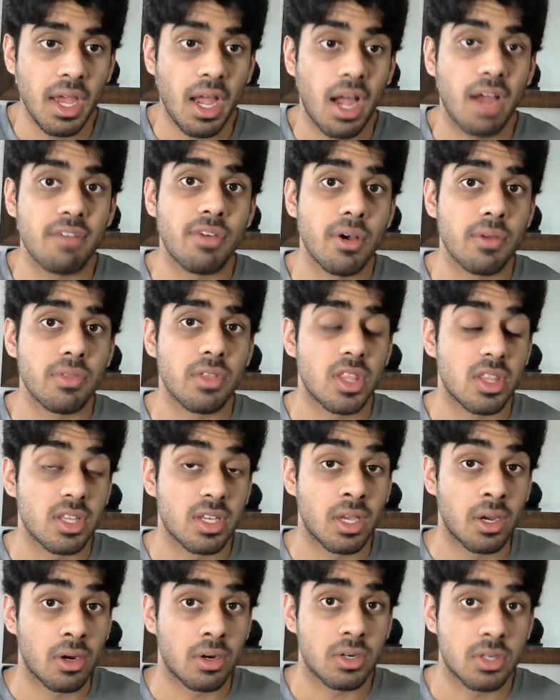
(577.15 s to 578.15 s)
I found that the
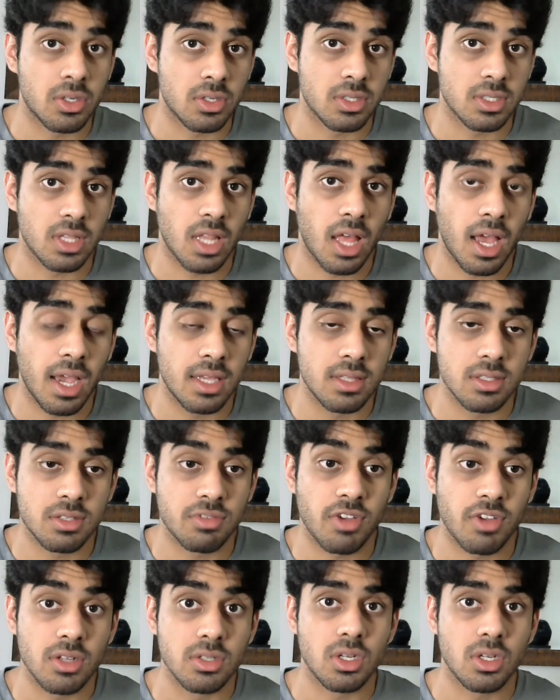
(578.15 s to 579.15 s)
characters' lines
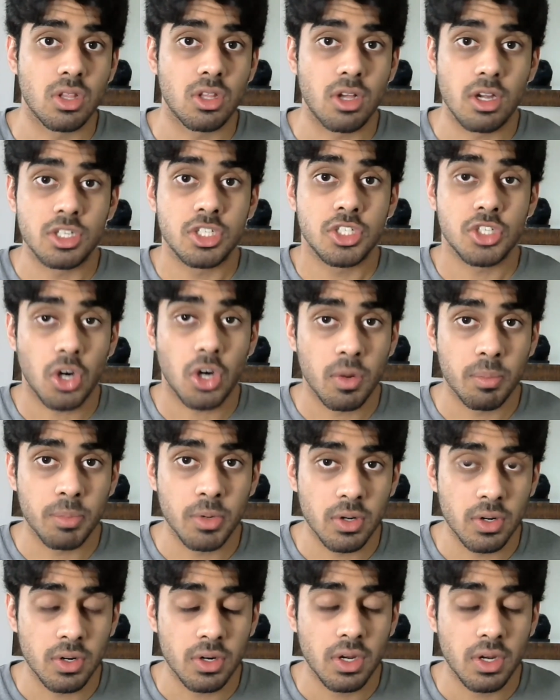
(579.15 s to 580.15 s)
felt a lot
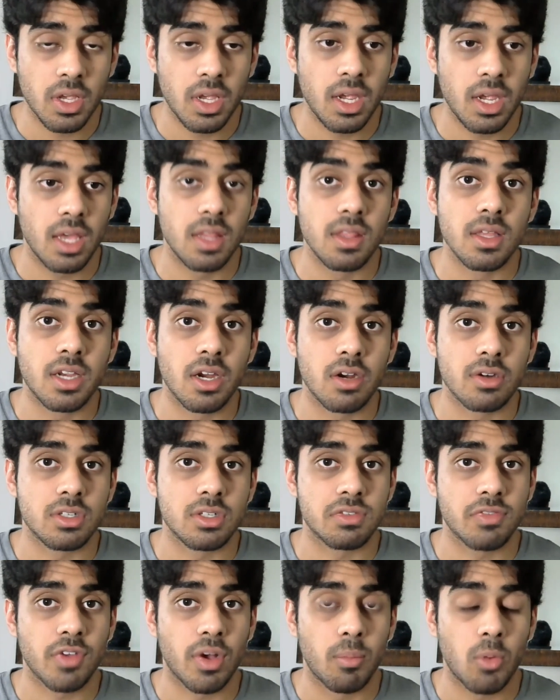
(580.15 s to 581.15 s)
sharper and the characters
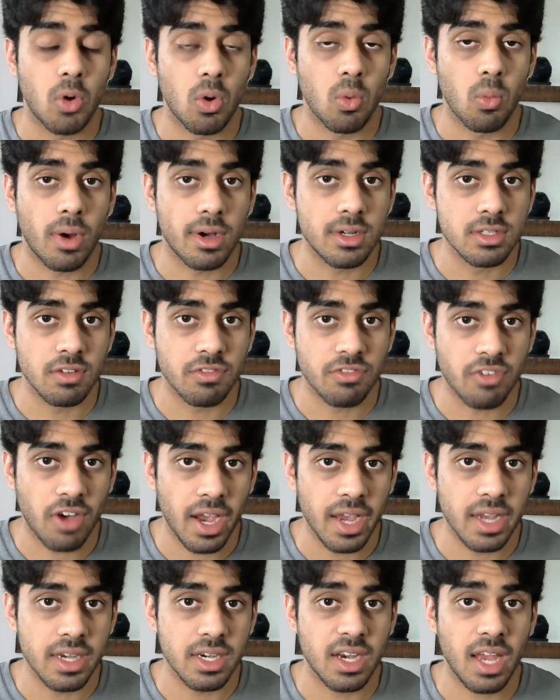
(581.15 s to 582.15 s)
felt more
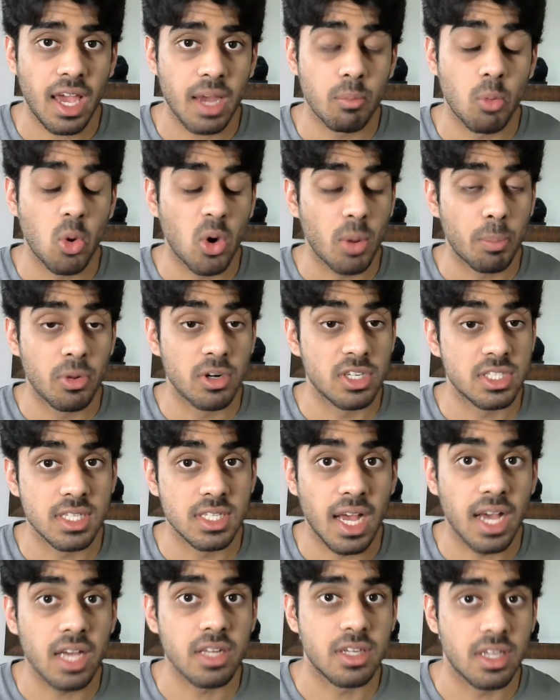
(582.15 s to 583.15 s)
well-defined and had more
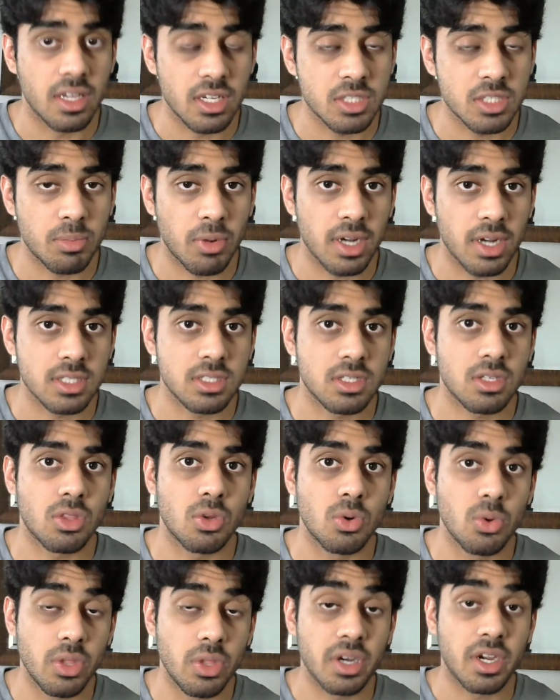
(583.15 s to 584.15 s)
personality expressed
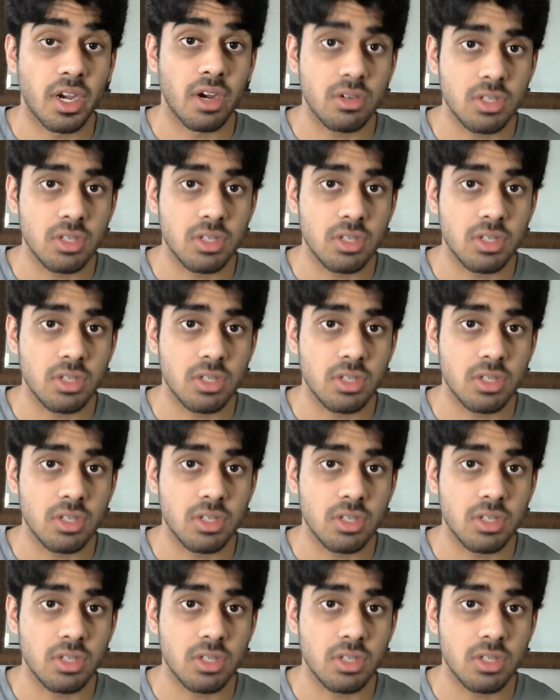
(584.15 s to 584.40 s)
through their character